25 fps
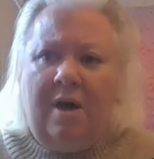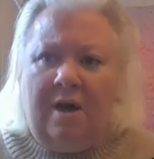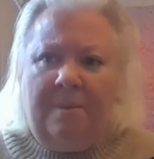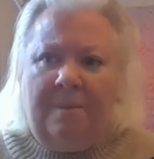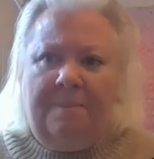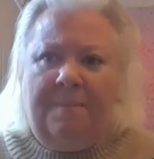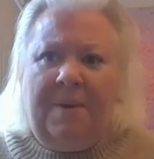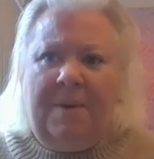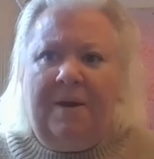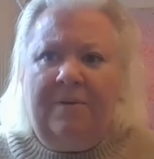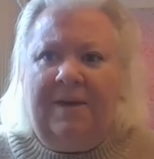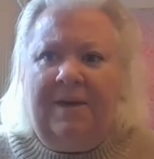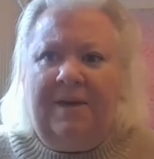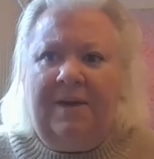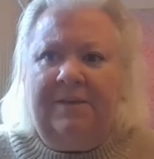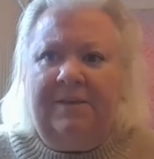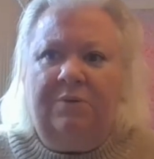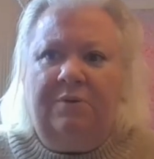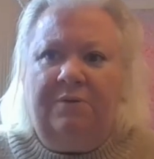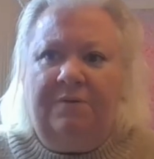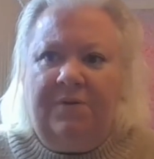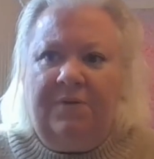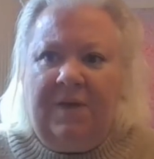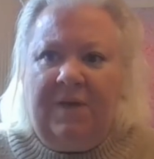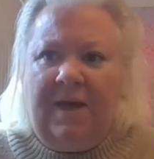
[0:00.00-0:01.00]
about that
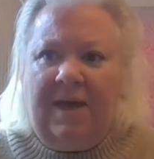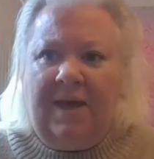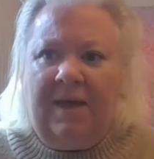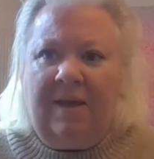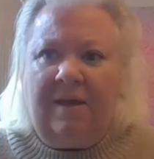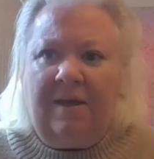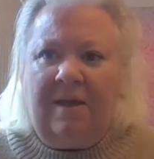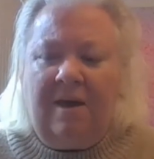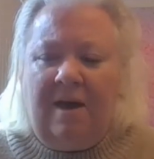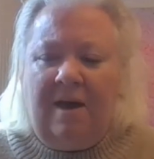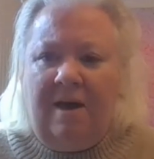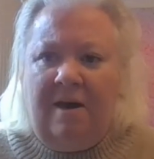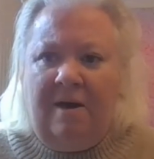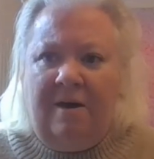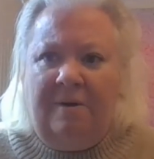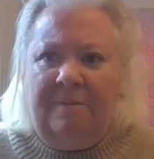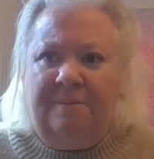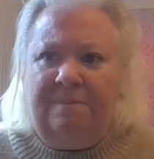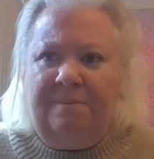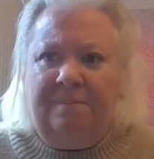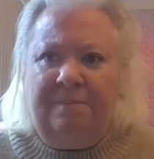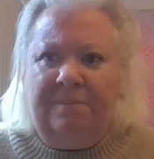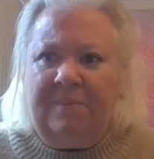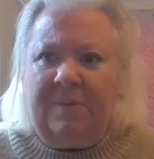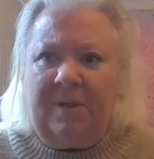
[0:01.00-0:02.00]
sort of thing.
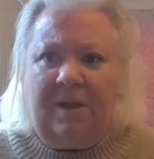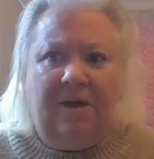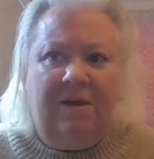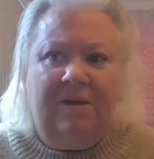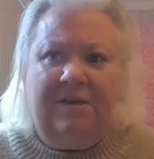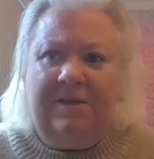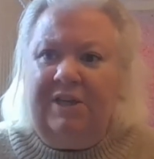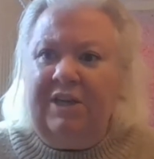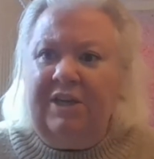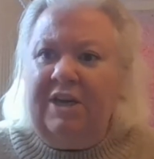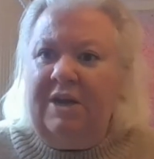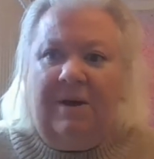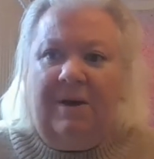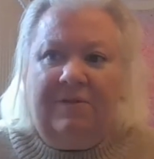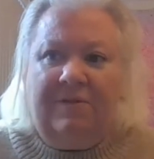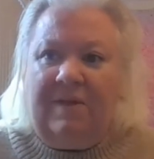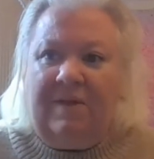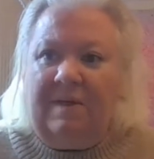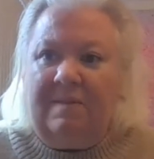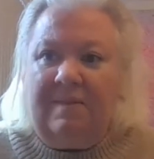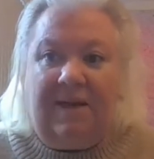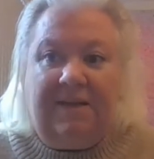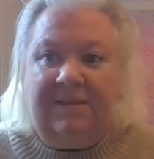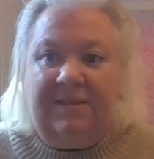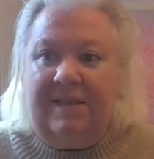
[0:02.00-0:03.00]
You know, I
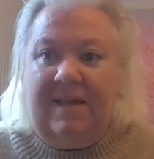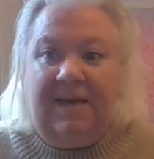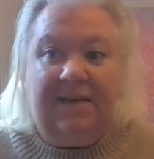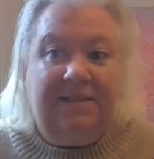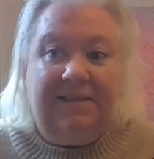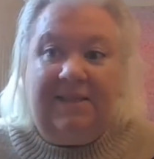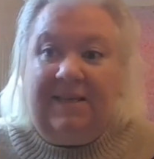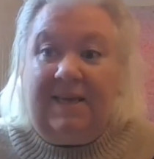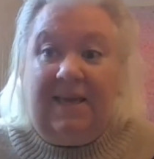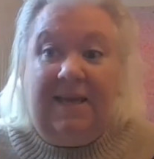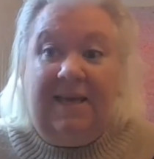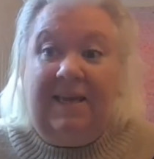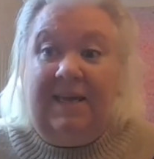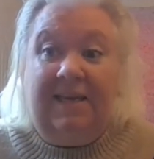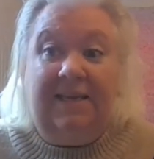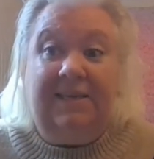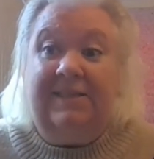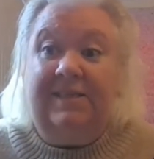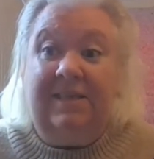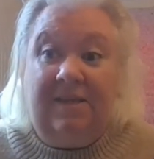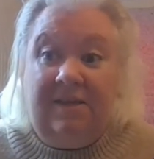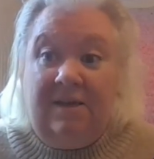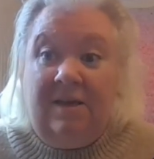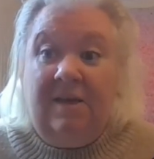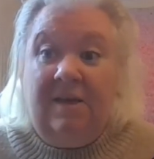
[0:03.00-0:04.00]
think that's the key
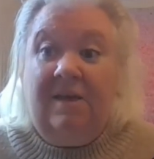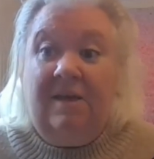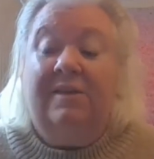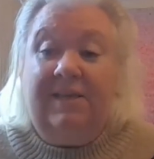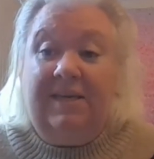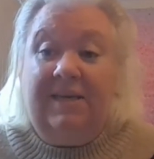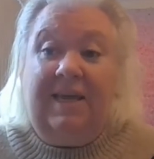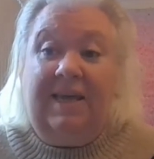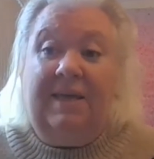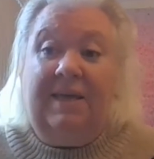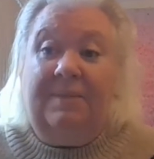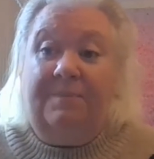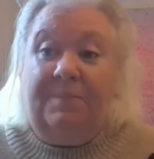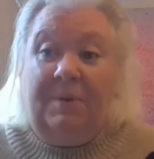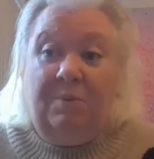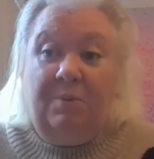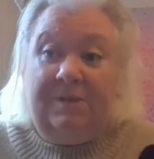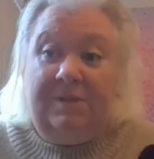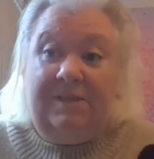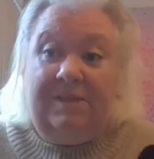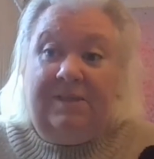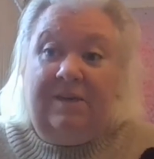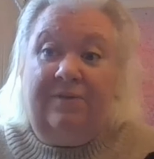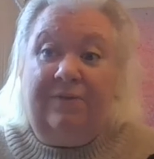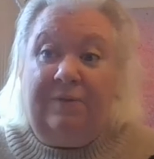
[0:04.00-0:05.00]
to keeping
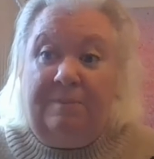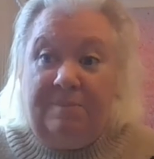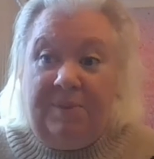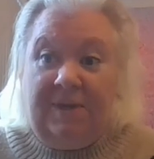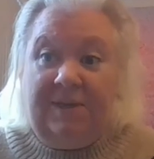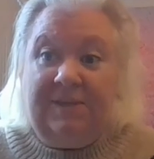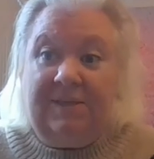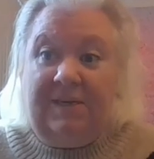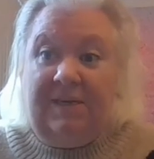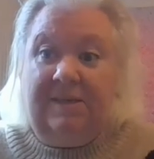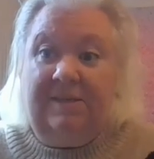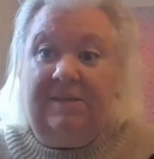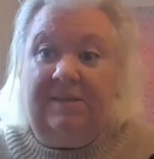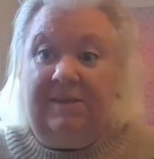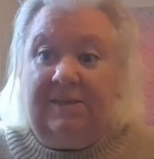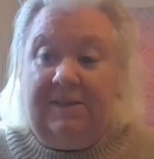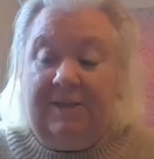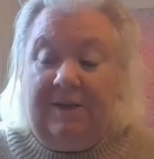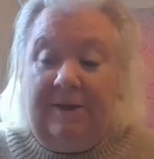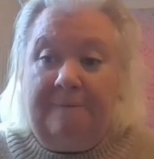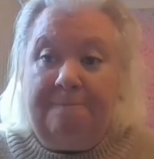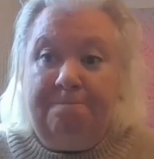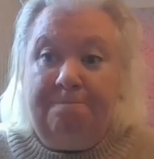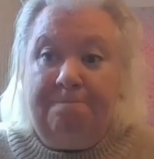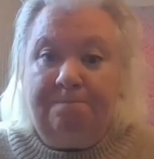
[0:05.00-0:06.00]
oneself in business, I'd
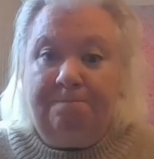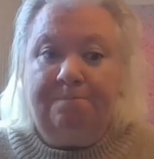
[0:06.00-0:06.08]
say.